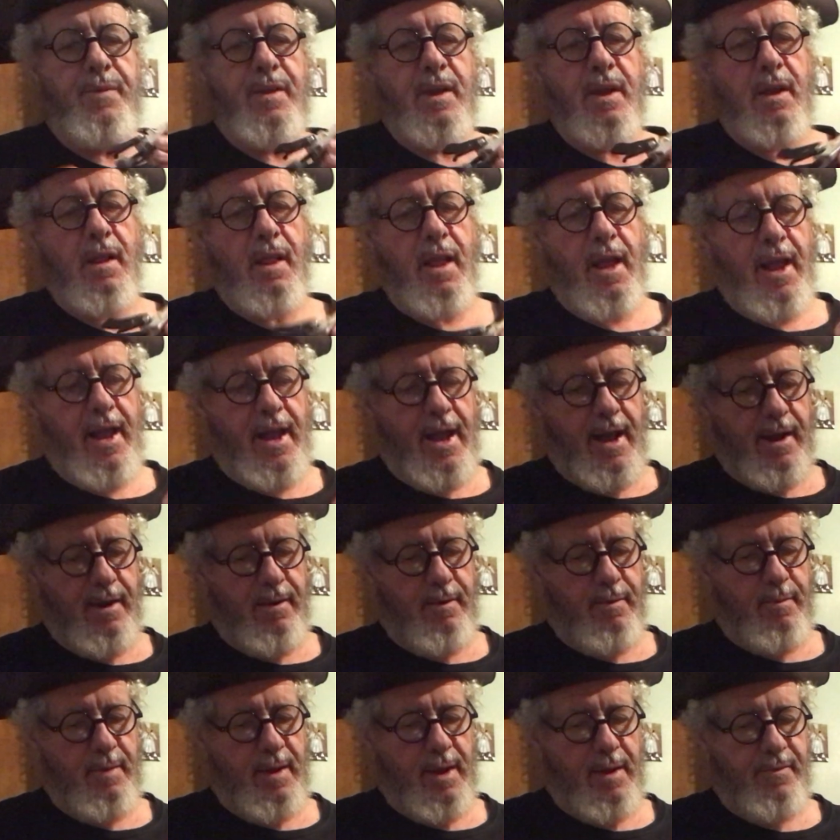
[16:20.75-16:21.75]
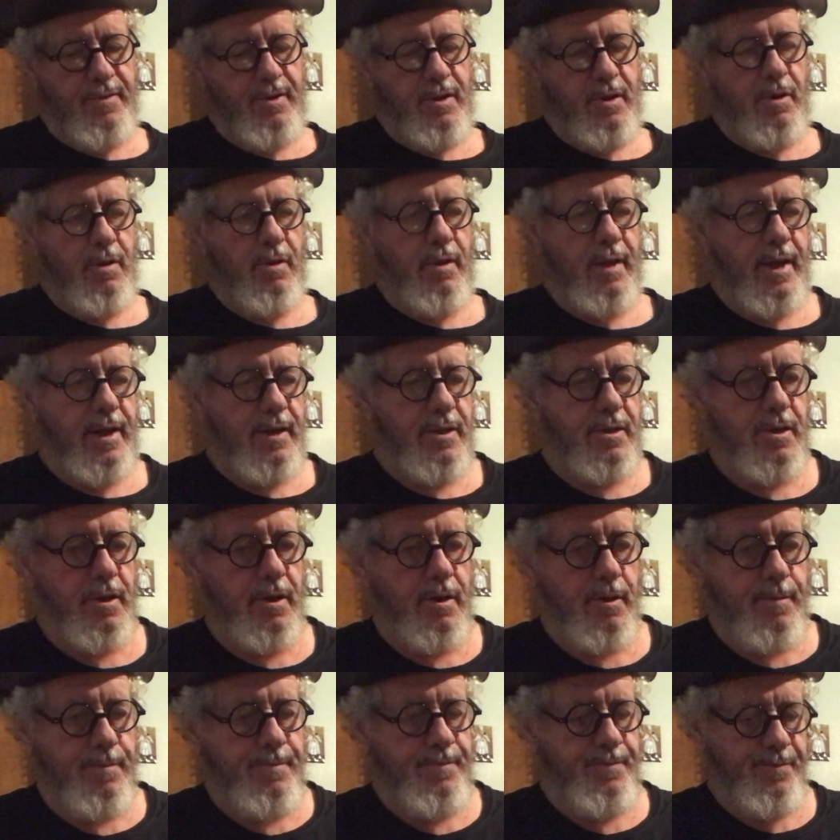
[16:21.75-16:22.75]
clay out of them after you do that
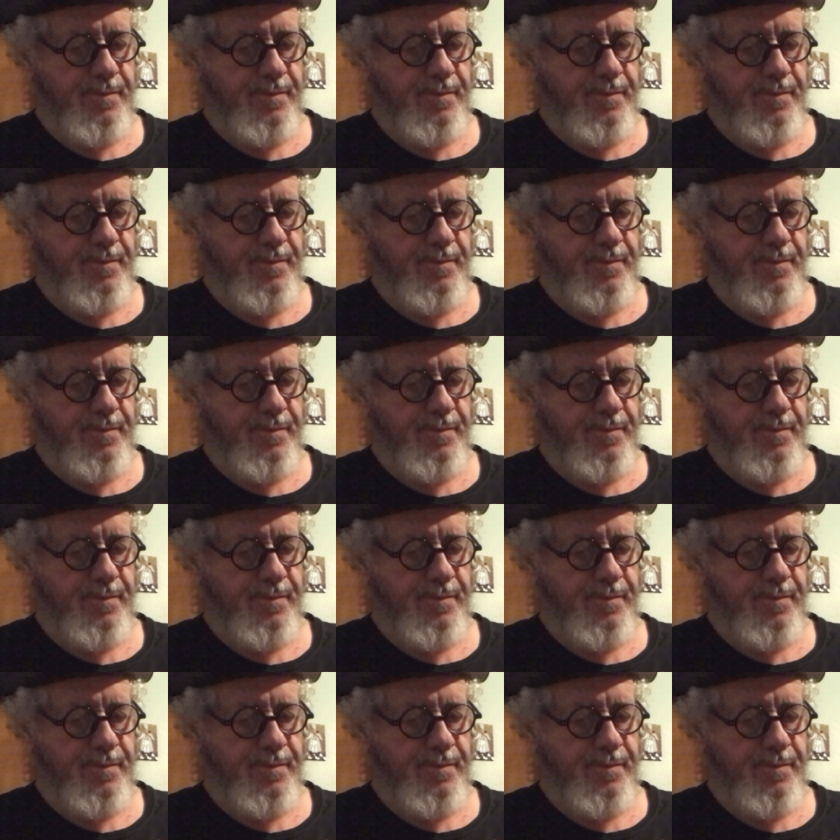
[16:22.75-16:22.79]
too.